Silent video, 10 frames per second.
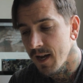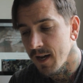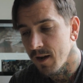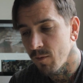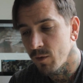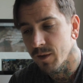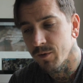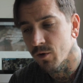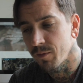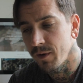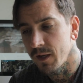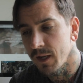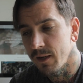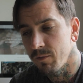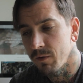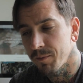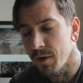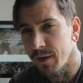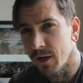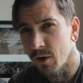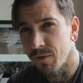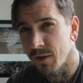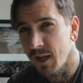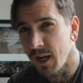um, which I'm sure will be good. I'm probably gonna go for the